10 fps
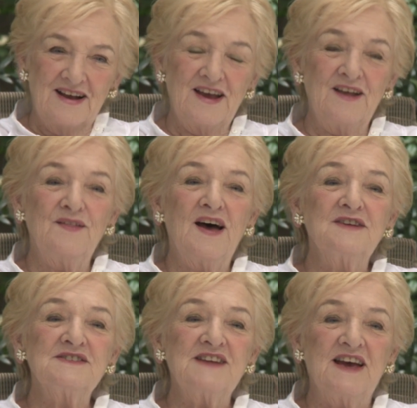In
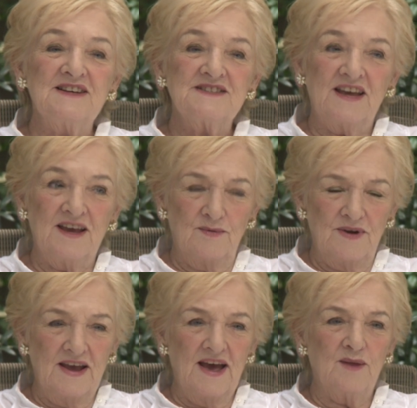those days,
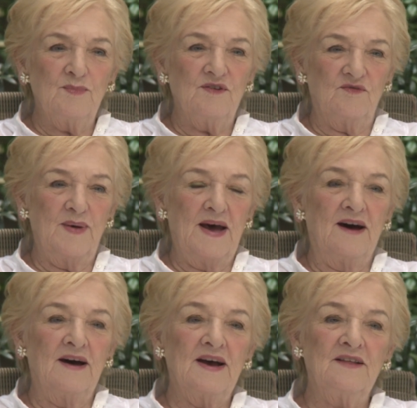Equity had a bit of
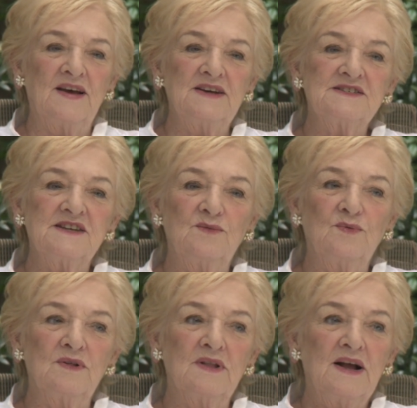power, and they said,
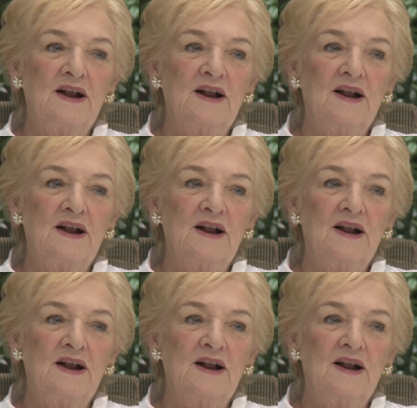well,